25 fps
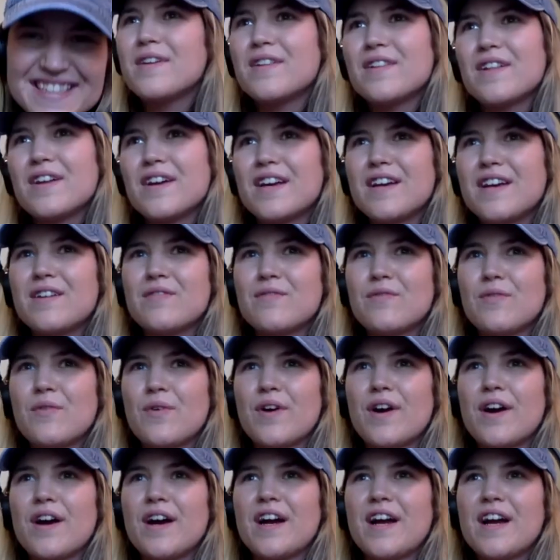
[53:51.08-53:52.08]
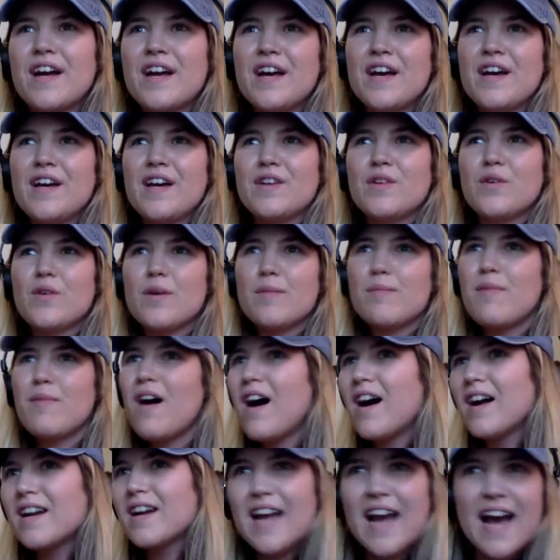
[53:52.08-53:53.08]
looking for your
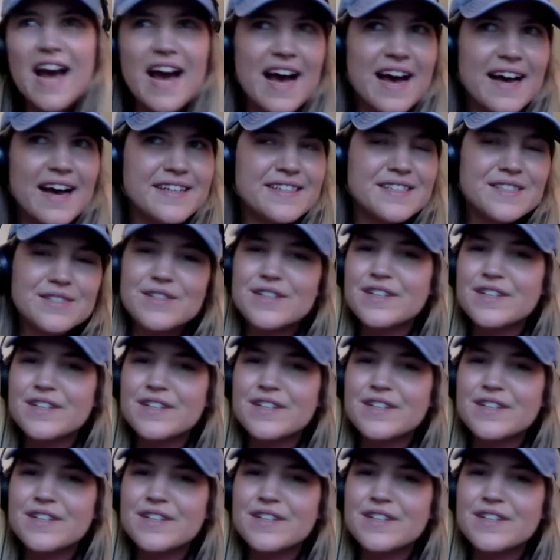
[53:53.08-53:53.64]
podcast